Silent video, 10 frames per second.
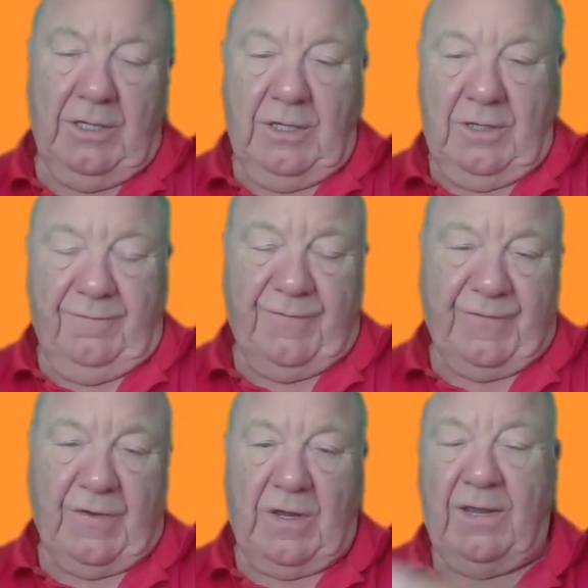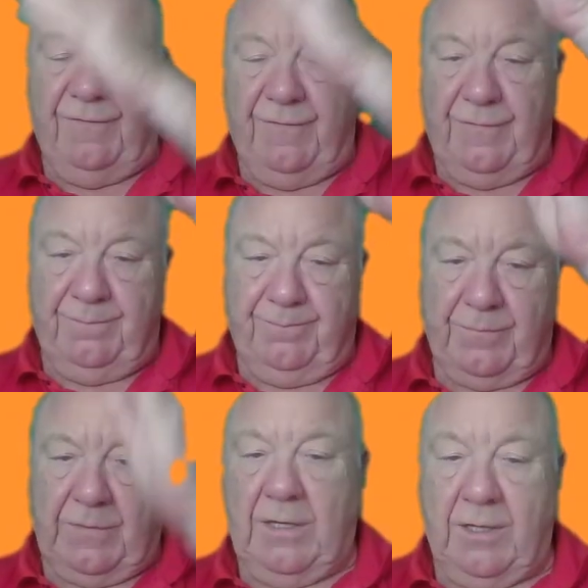and five.
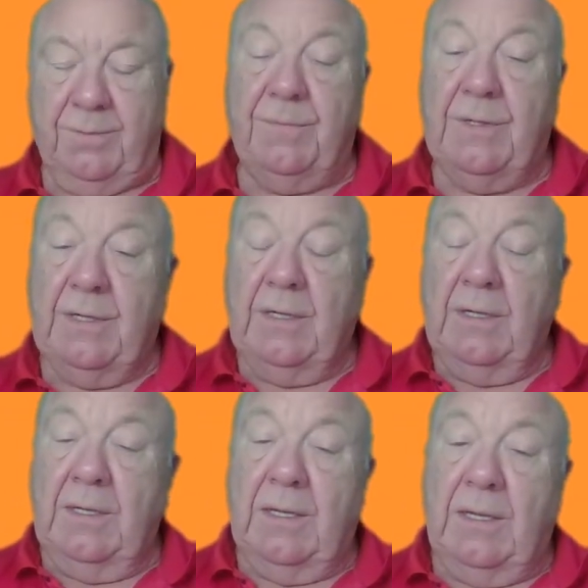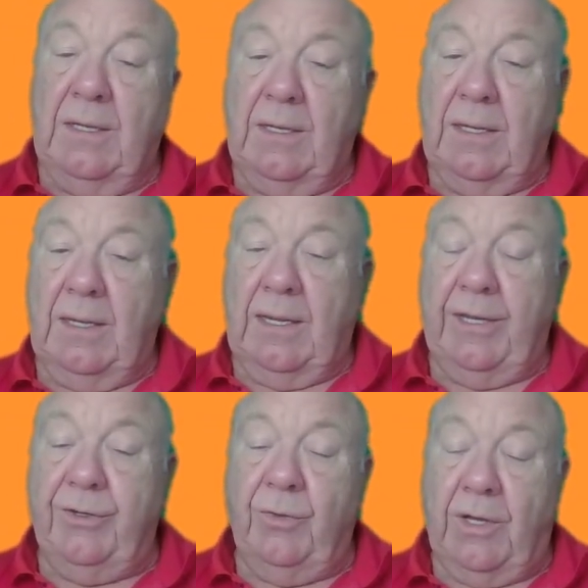Um,
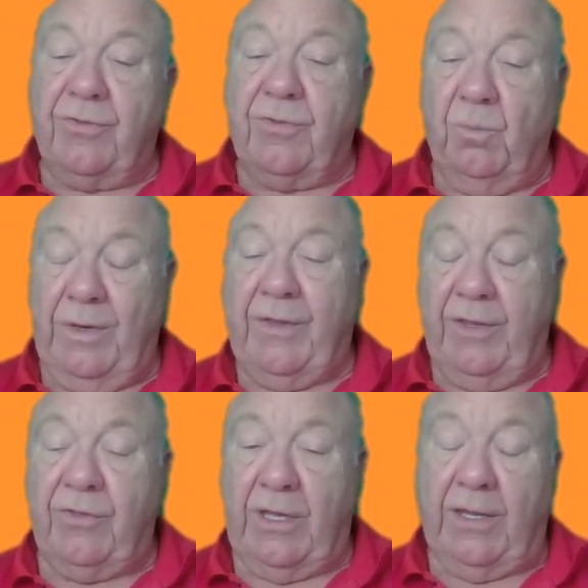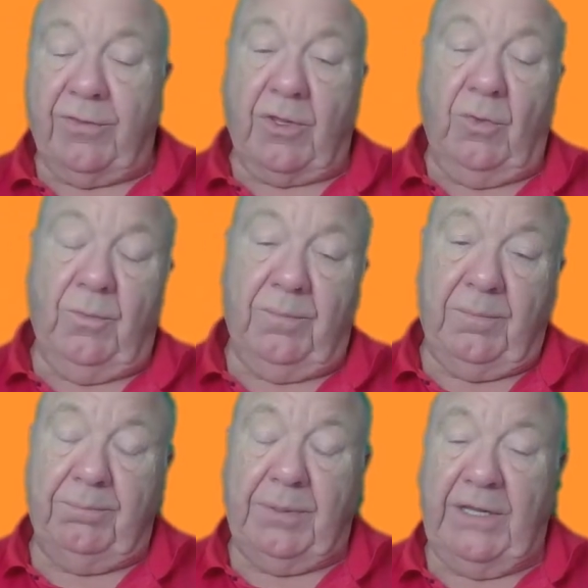and you ask them when they see it. So
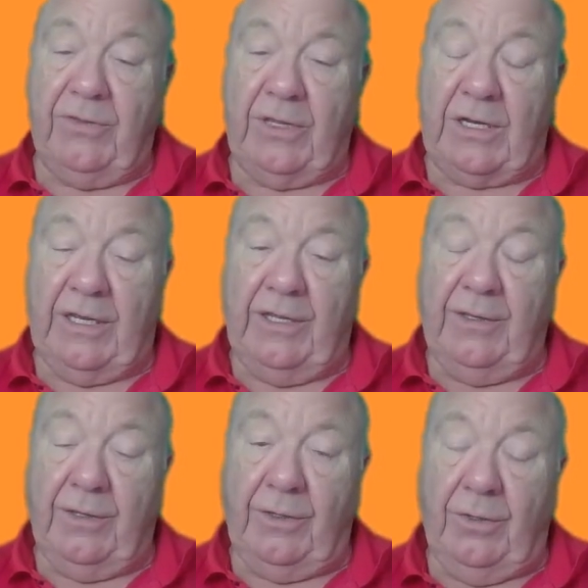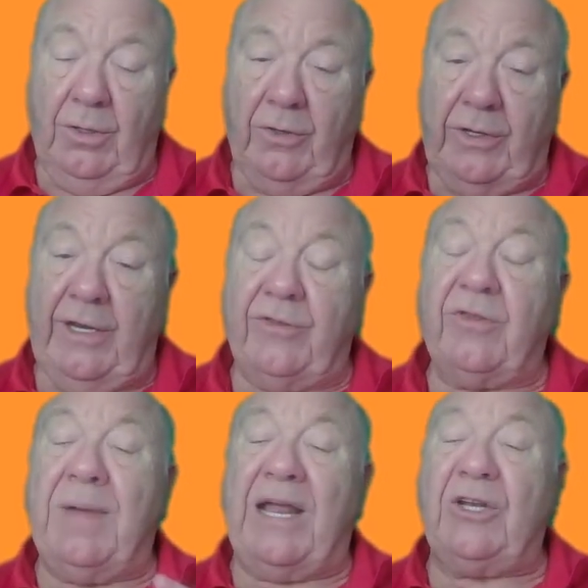basically, you're looking at to
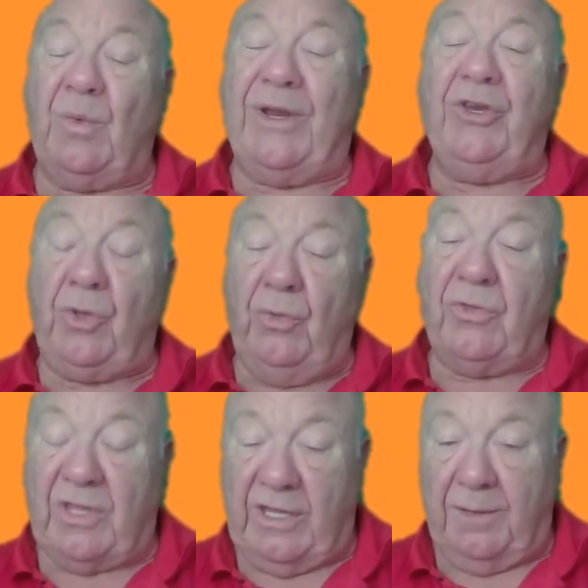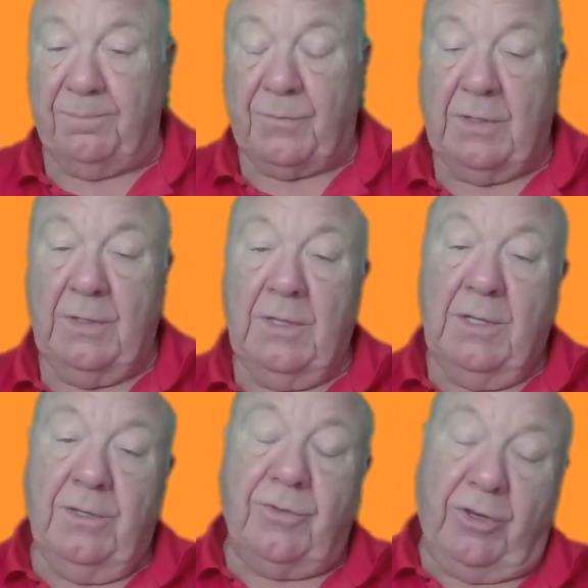match when you see it.
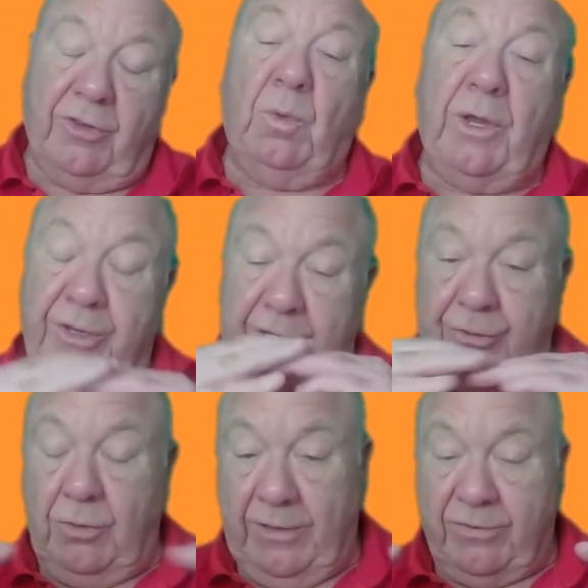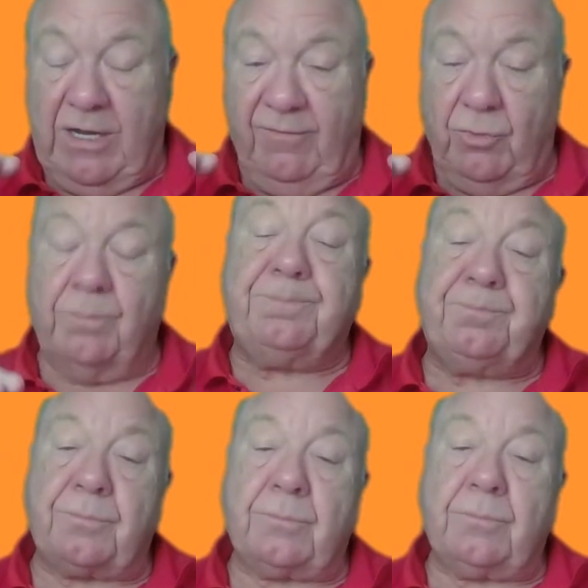So this is why you need your eyes level.
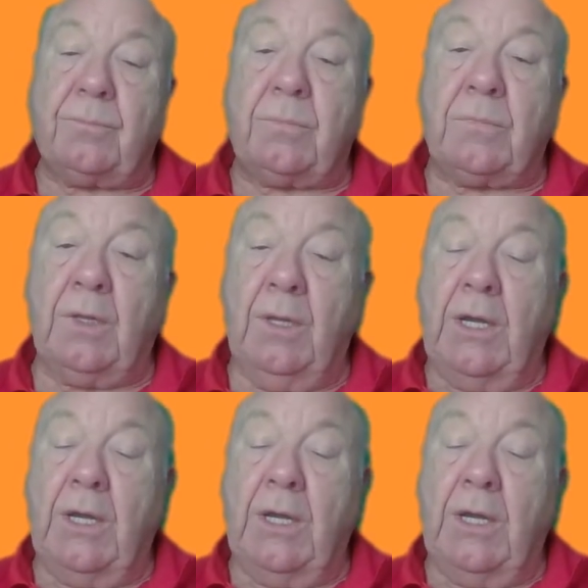And